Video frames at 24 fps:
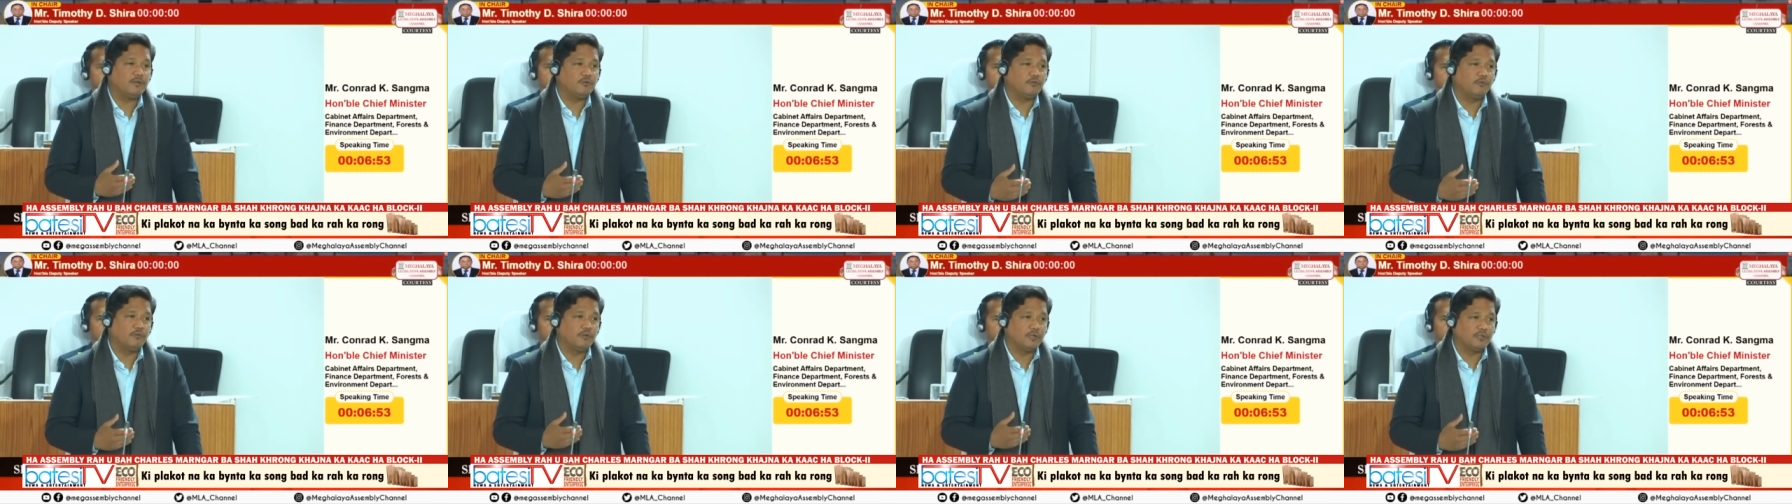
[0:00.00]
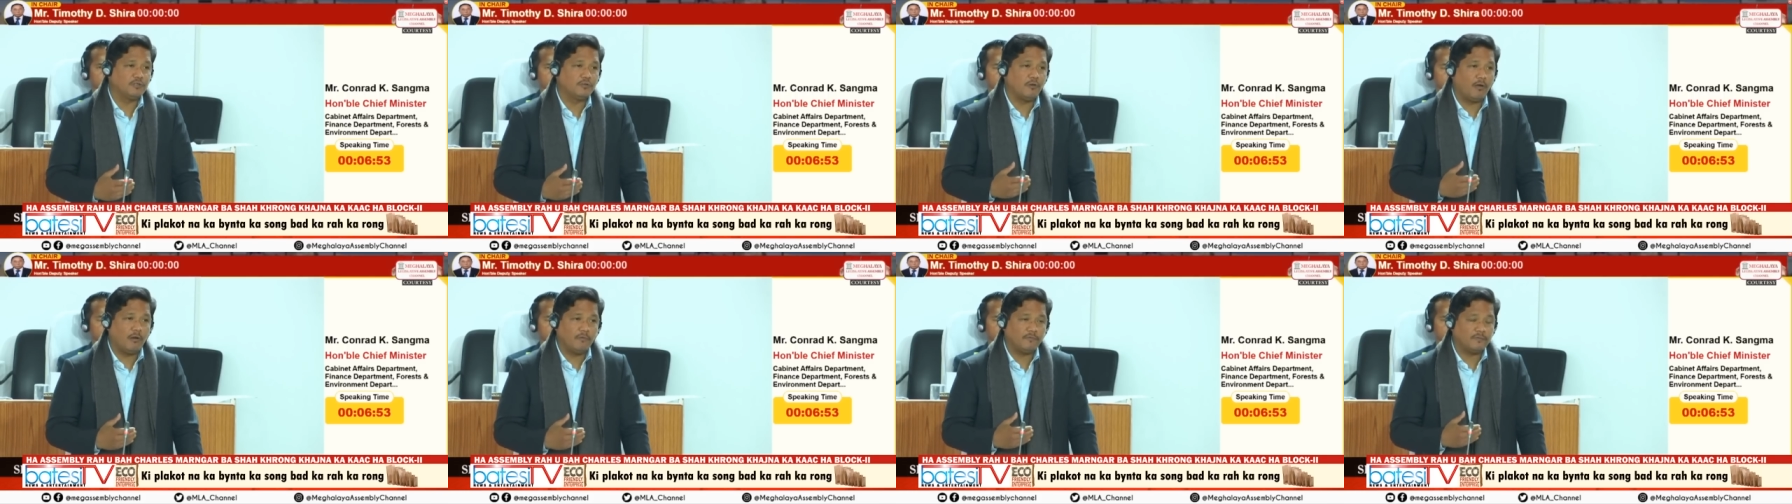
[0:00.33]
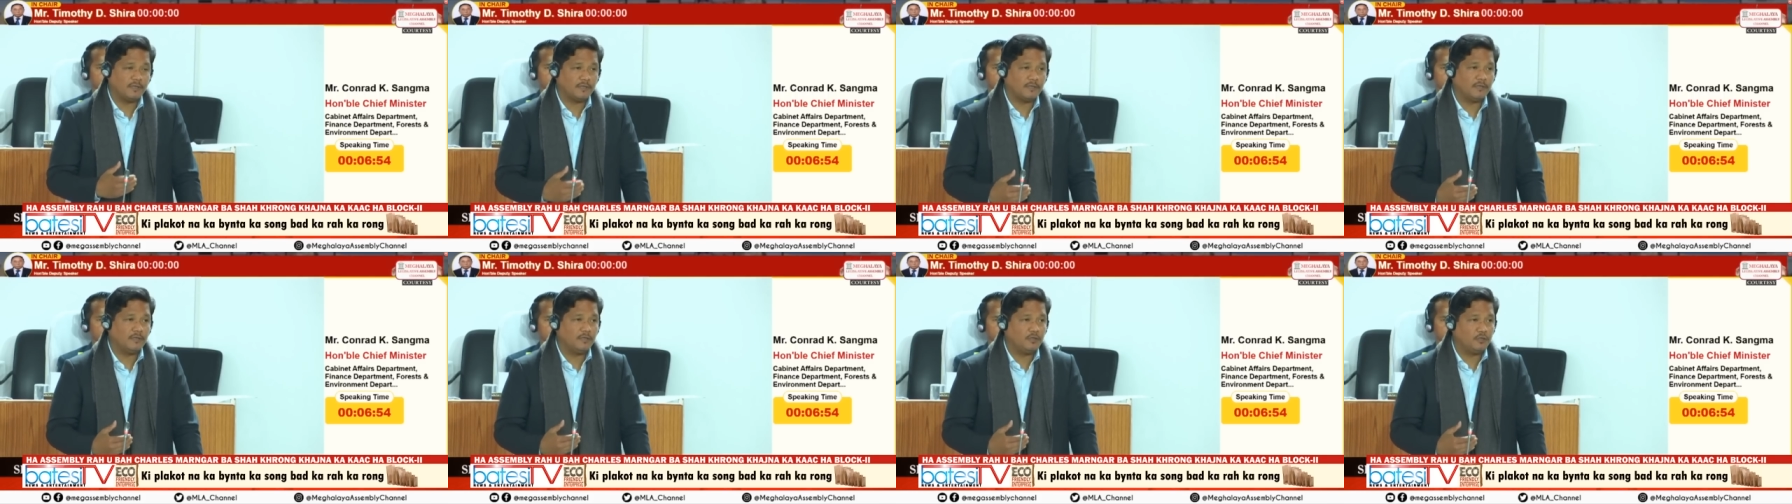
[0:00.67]
to resolve
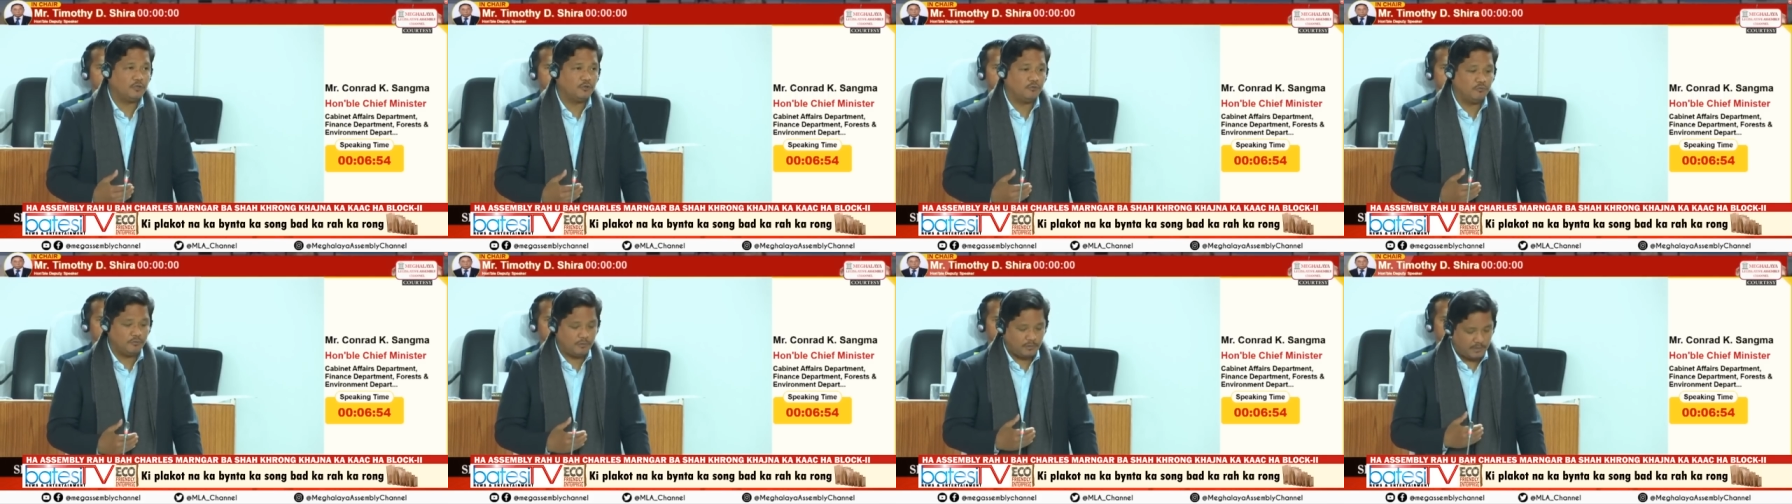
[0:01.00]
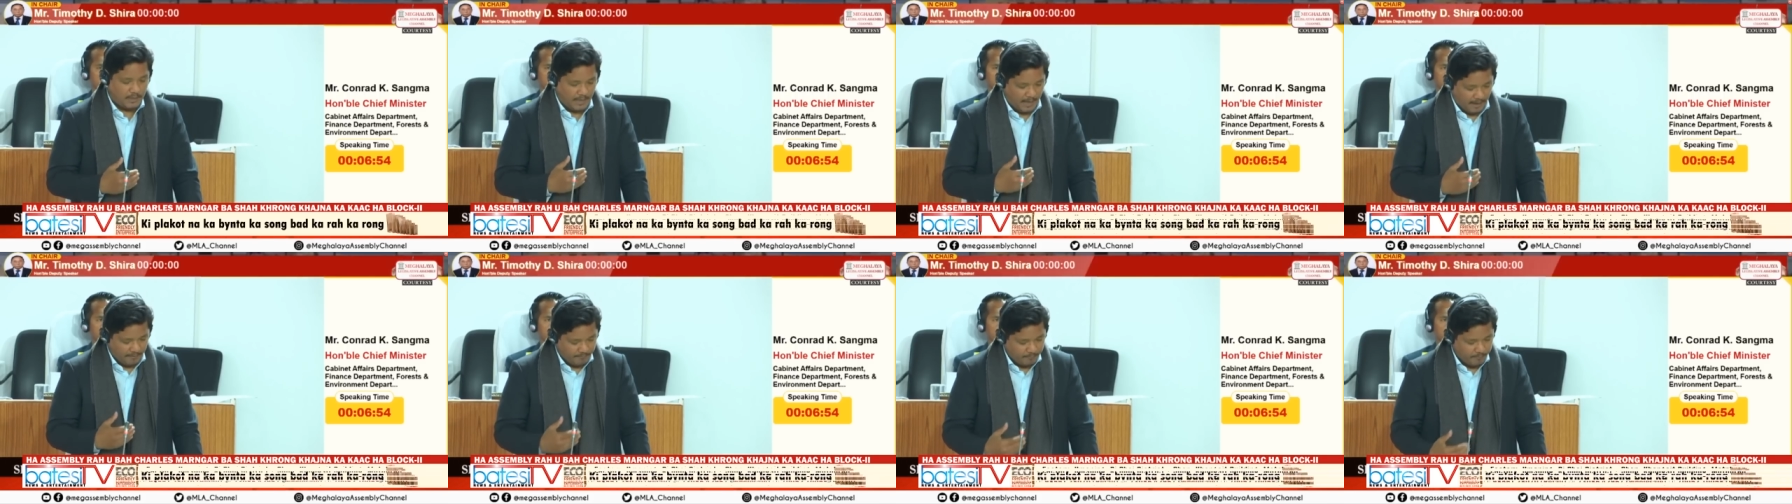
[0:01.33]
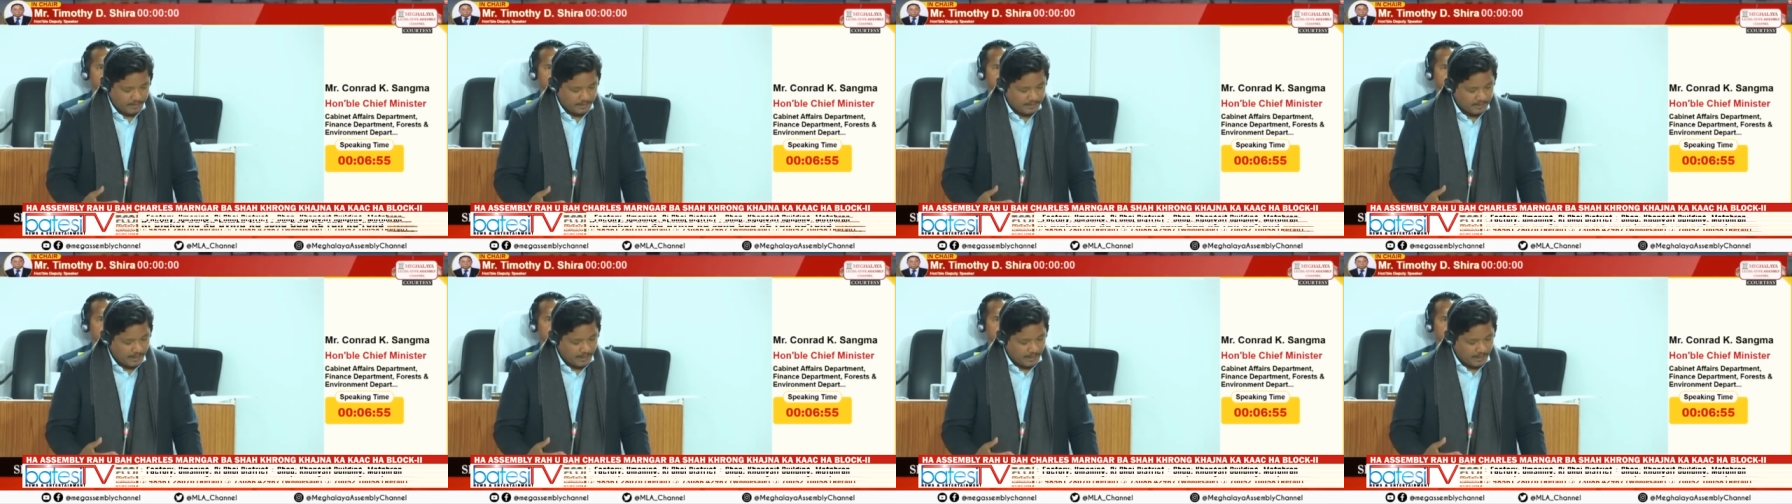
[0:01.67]
certain issues have been